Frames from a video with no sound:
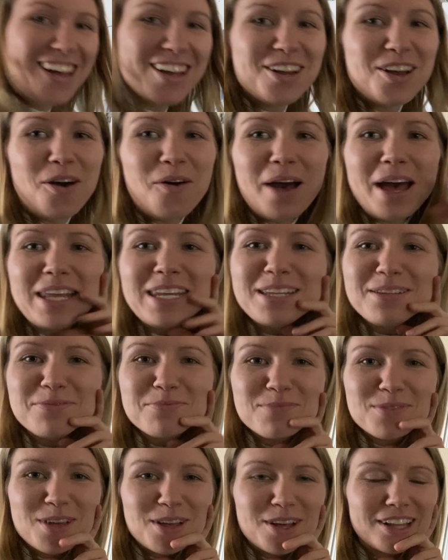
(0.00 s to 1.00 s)
Go ahead
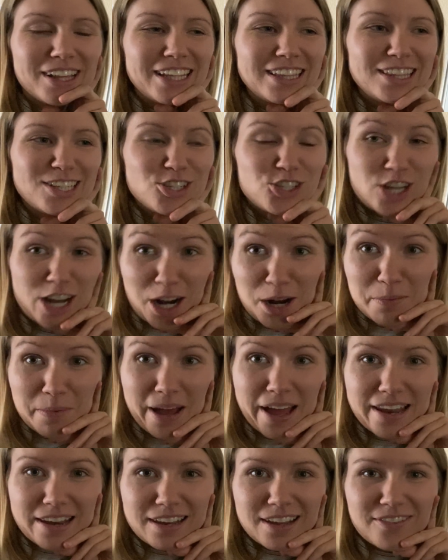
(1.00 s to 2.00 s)
and click the share
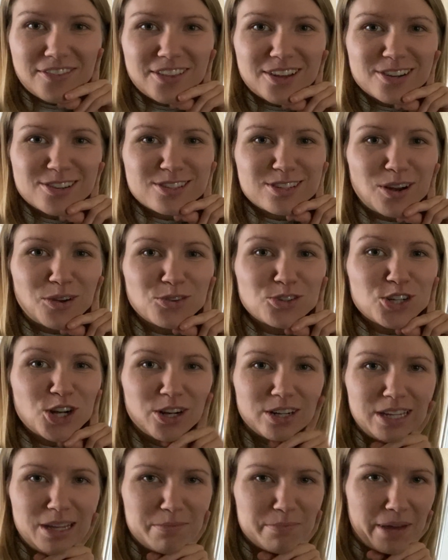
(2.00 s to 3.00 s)
button if there's no
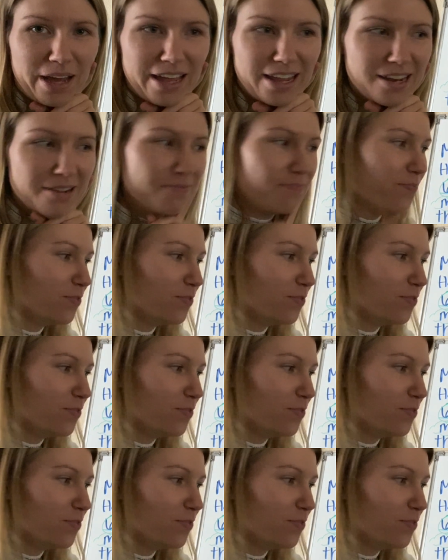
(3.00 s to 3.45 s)
turn in button.